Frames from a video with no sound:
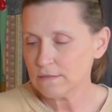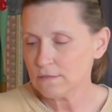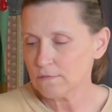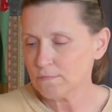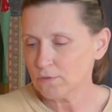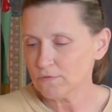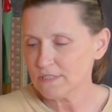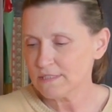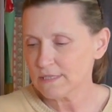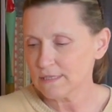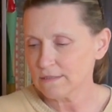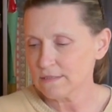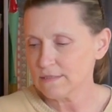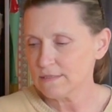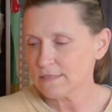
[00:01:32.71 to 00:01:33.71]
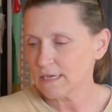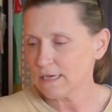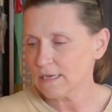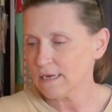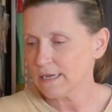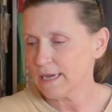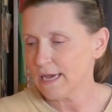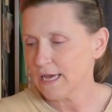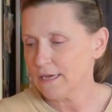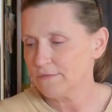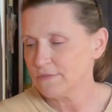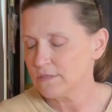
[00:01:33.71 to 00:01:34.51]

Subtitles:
They're boneless, skinless. And I have